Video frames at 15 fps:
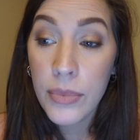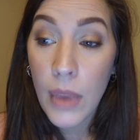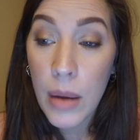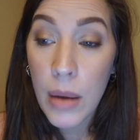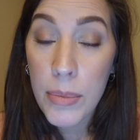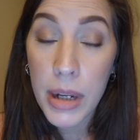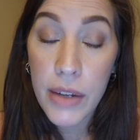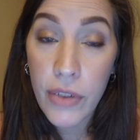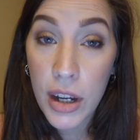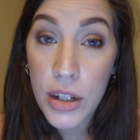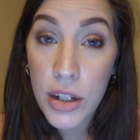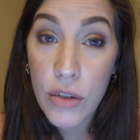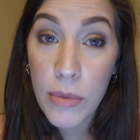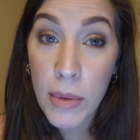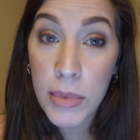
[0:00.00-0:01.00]
But if I
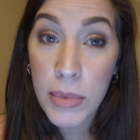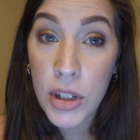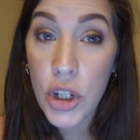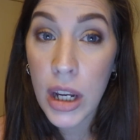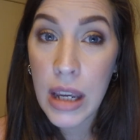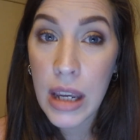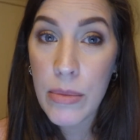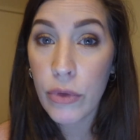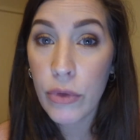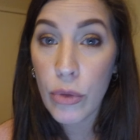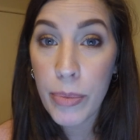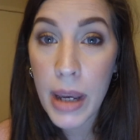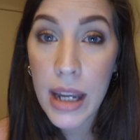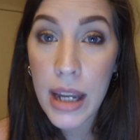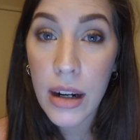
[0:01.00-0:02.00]
do remember to check in before
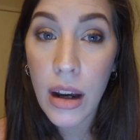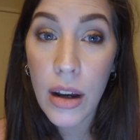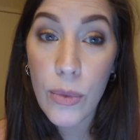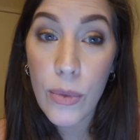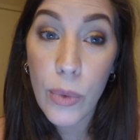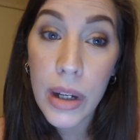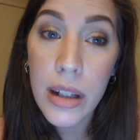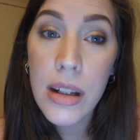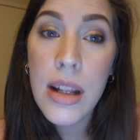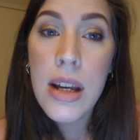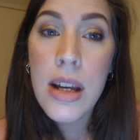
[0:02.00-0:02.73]
bed, I will.